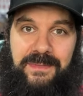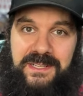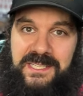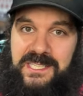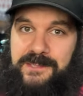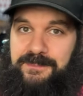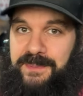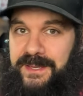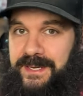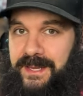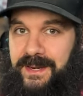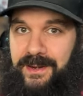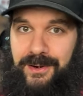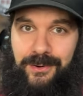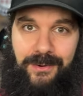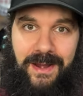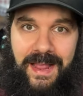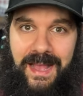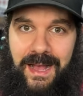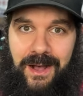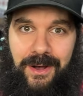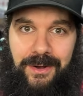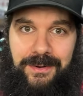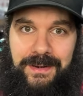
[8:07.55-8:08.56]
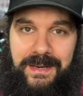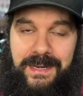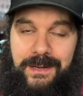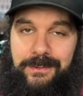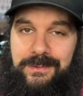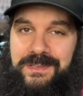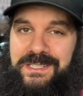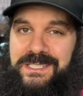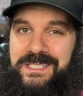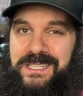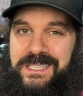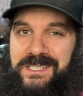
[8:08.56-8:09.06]
and spin it around, and it
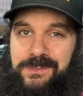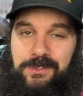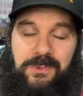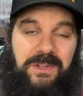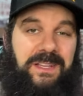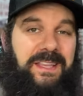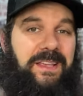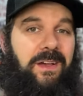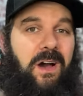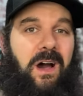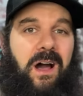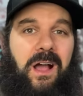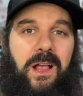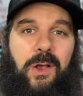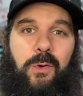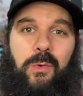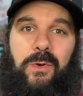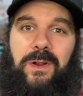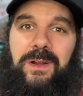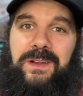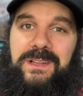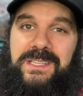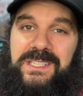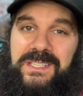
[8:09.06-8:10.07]
was just really awkward.